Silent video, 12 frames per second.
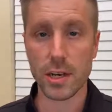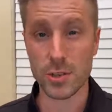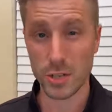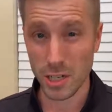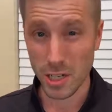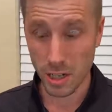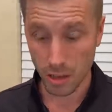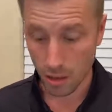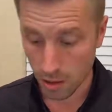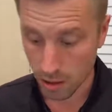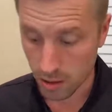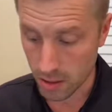You're going to
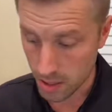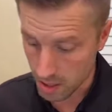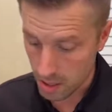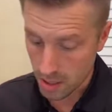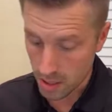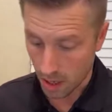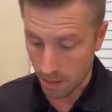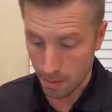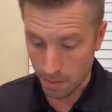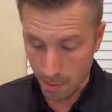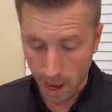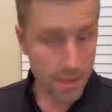learn
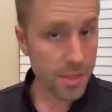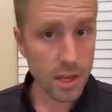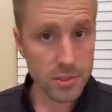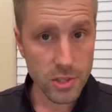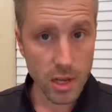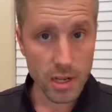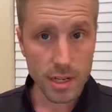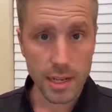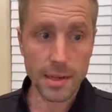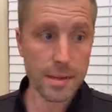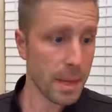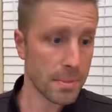my thoughts on it, and
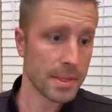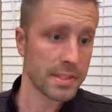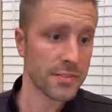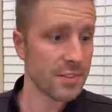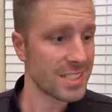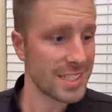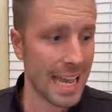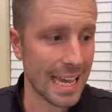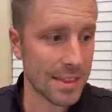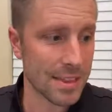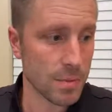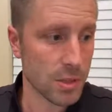it might be a different take
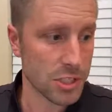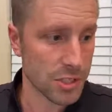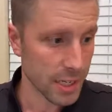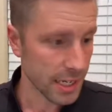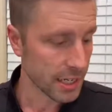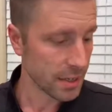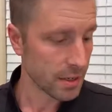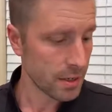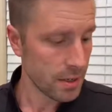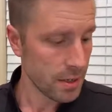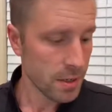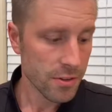than what you hear
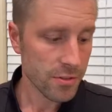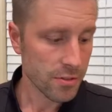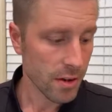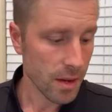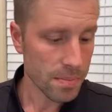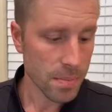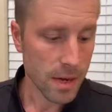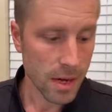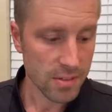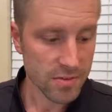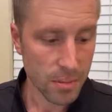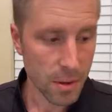from
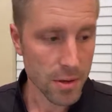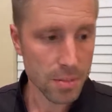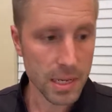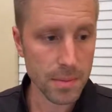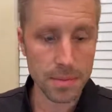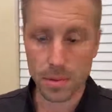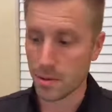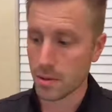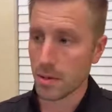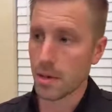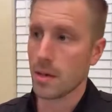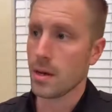other people,
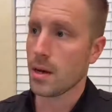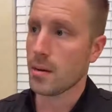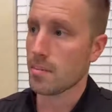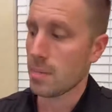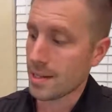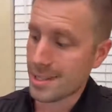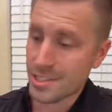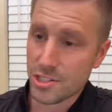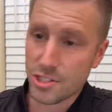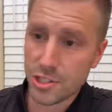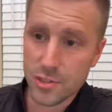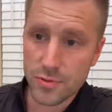but it's
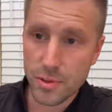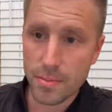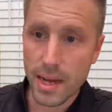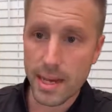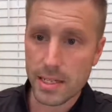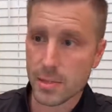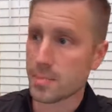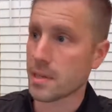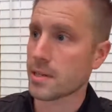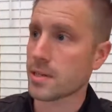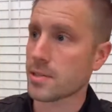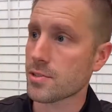just from my experience.